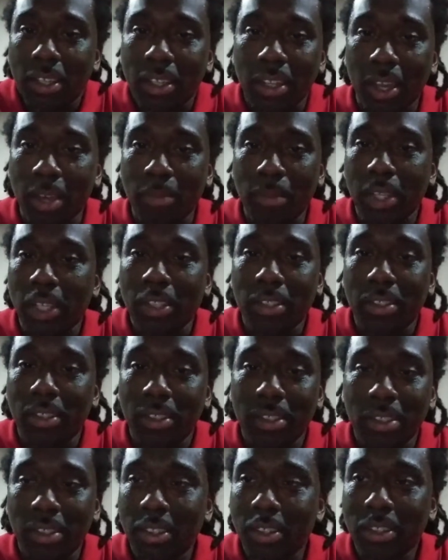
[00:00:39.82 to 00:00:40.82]
I mean,
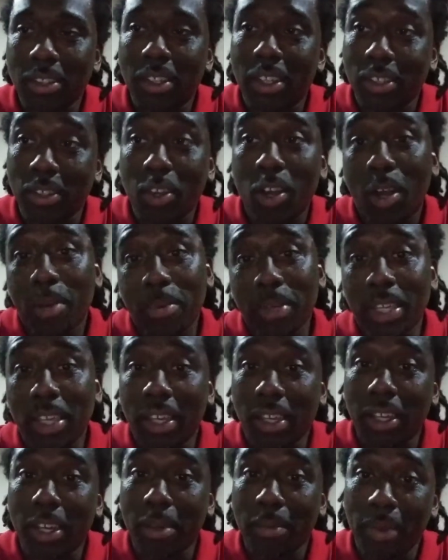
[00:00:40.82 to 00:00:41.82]
it's karma
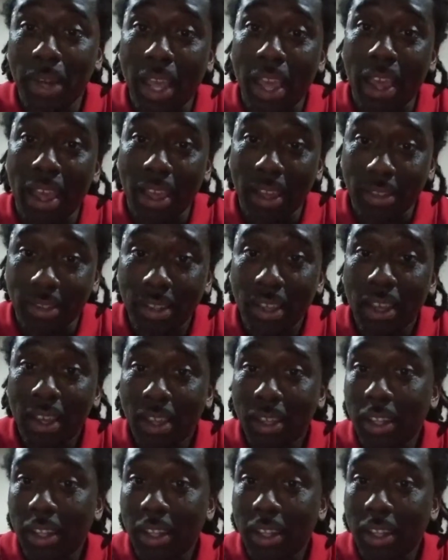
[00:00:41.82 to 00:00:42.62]
kicking them in the ass.